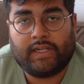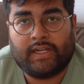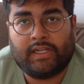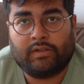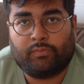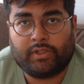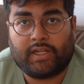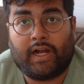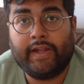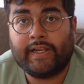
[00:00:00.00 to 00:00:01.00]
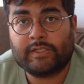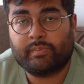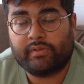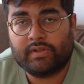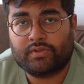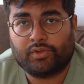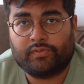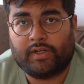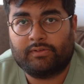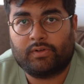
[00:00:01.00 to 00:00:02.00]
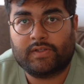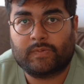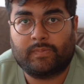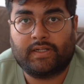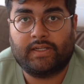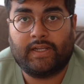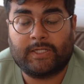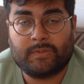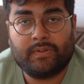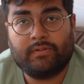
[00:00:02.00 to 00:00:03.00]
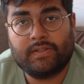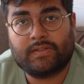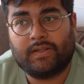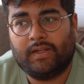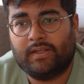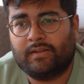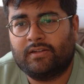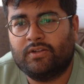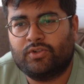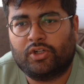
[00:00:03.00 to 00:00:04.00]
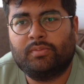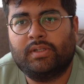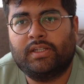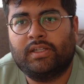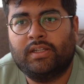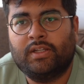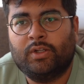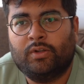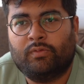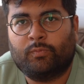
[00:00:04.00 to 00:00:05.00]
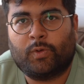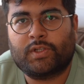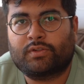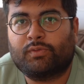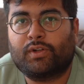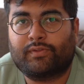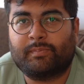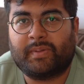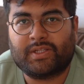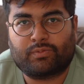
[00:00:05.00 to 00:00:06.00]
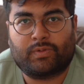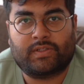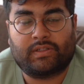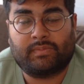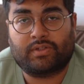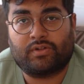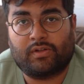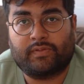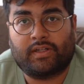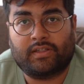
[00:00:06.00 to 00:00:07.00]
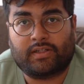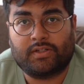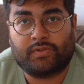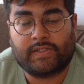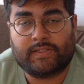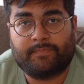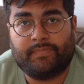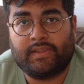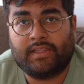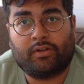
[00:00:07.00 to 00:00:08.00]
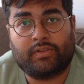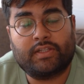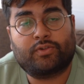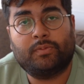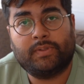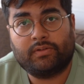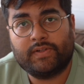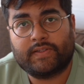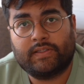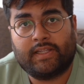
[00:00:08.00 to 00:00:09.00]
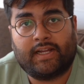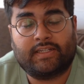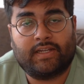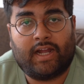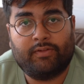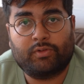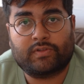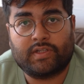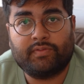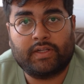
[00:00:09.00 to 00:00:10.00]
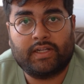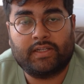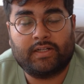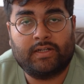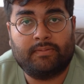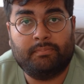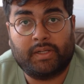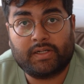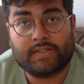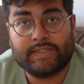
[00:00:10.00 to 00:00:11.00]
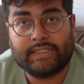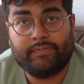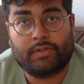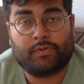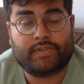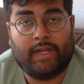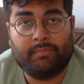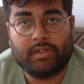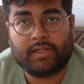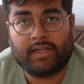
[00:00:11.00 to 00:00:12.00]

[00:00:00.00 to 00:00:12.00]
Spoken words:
And what I experienced so far was my experience in Germany was one of the best ones amongst all of the other countries. Now, this could be a reason that I was living in a bigger city, which was Hamburg.